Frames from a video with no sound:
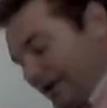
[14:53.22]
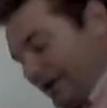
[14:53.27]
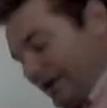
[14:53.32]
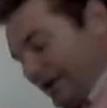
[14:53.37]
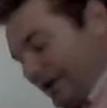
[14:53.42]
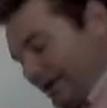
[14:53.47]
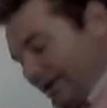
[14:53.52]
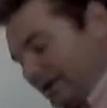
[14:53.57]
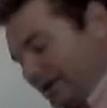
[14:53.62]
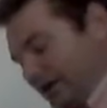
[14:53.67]

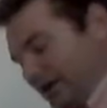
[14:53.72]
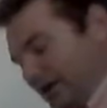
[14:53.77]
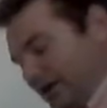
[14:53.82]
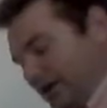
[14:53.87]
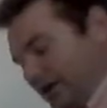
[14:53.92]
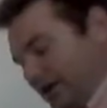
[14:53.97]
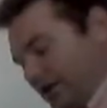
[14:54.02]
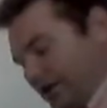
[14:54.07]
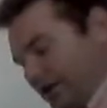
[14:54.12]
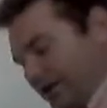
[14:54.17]
and
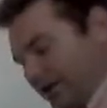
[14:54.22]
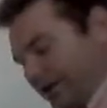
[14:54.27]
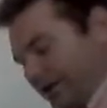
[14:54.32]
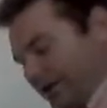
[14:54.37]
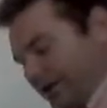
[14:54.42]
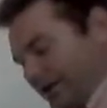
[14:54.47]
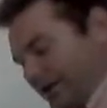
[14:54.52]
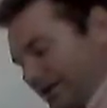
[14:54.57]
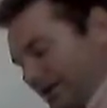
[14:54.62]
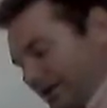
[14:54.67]

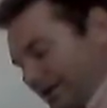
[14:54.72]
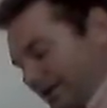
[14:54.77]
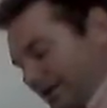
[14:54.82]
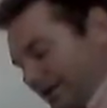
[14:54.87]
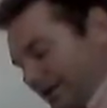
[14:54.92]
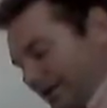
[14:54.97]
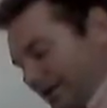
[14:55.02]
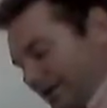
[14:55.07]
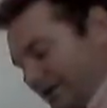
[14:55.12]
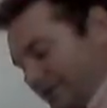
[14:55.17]
agai,
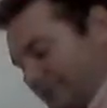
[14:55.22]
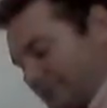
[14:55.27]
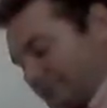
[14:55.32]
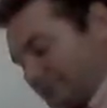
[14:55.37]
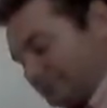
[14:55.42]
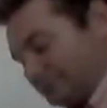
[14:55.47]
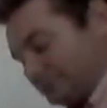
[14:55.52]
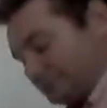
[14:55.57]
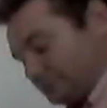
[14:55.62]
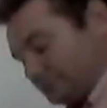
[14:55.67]

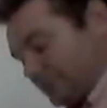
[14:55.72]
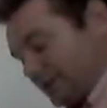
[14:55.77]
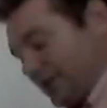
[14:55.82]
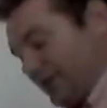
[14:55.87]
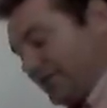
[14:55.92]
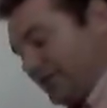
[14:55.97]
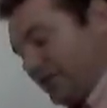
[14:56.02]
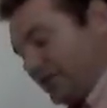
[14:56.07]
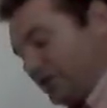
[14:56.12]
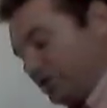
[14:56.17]

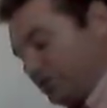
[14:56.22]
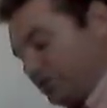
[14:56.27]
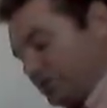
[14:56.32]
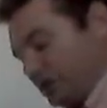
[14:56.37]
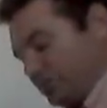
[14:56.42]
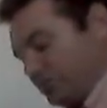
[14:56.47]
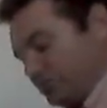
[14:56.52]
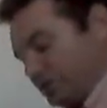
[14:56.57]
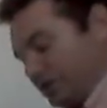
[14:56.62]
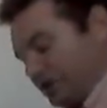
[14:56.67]
and they are
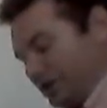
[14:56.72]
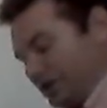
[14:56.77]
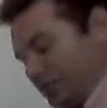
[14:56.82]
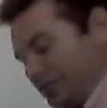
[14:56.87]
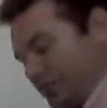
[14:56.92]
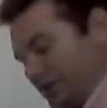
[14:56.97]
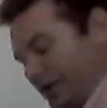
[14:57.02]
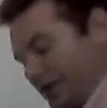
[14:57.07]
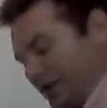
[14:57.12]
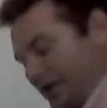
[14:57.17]
separated
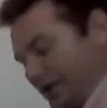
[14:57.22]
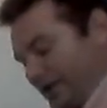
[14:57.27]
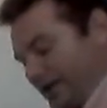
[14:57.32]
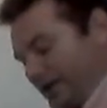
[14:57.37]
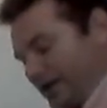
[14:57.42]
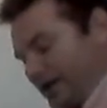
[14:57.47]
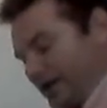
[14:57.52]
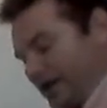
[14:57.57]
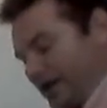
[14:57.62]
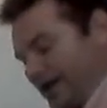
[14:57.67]
by
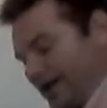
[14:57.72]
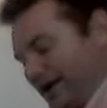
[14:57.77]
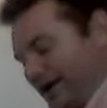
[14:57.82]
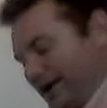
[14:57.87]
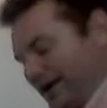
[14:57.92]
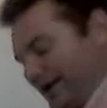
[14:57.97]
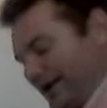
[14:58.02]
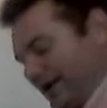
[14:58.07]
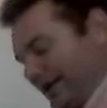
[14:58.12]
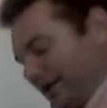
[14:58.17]
a
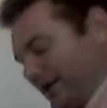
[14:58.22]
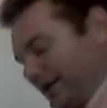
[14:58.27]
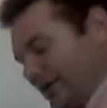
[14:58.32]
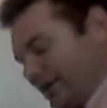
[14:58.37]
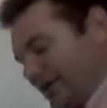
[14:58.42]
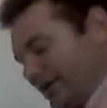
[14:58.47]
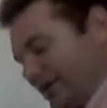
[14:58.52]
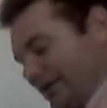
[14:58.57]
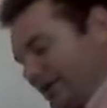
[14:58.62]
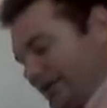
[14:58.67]
kai.
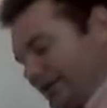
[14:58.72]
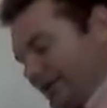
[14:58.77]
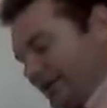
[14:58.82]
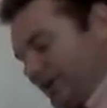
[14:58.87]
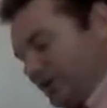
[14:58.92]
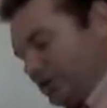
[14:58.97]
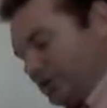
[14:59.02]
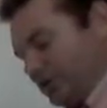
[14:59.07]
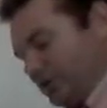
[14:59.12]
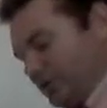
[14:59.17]

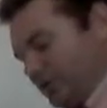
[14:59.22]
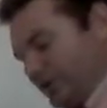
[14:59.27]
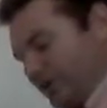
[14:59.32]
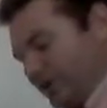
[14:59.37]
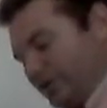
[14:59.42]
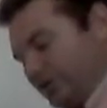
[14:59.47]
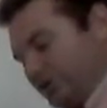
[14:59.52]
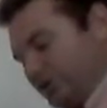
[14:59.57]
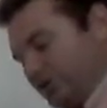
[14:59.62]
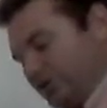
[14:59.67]
Next thing we
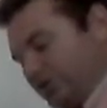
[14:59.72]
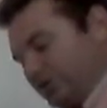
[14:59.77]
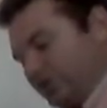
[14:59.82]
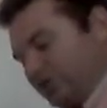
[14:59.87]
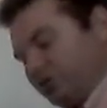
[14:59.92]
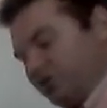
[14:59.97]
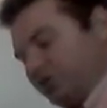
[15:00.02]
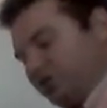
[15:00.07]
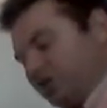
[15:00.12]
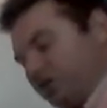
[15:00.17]
want to do is look
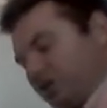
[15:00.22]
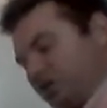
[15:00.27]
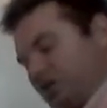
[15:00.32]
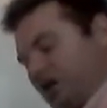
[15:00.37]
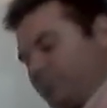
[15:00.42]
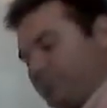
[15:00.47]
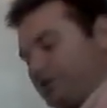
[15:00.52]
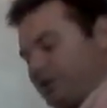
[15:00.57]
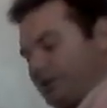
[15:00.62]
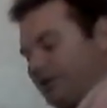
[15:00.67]
for the
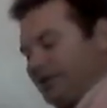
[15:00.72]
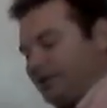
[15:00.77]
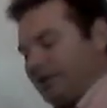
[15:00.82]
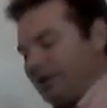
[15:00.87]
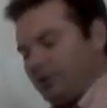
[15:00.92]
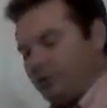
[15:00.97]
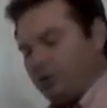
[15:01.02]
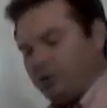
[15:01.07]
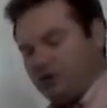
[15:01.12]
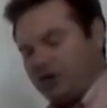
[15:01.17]
subject,
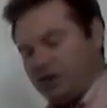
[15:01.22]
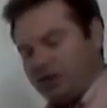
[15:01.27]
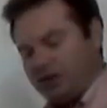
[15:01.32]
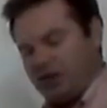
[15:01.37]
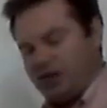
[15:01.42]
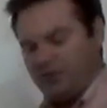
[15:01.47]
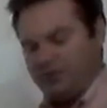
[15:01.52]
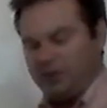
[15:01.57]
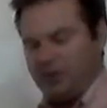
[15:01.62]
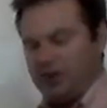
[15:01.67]
and we want to see
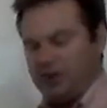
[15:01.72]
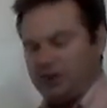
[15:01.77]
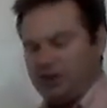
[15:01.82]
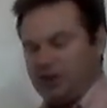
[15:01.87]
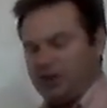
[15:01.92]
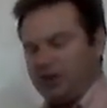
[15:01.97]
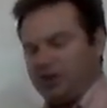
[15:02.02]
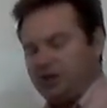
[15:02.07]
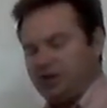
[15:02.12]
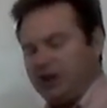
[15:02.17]
if there is a
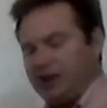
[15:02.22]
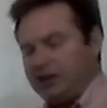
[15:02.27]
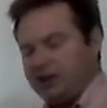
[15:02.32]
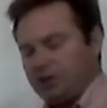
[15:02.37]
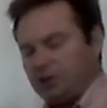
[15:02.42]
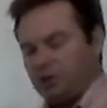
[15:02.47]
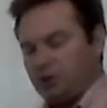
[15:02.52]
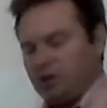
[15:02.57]
stated or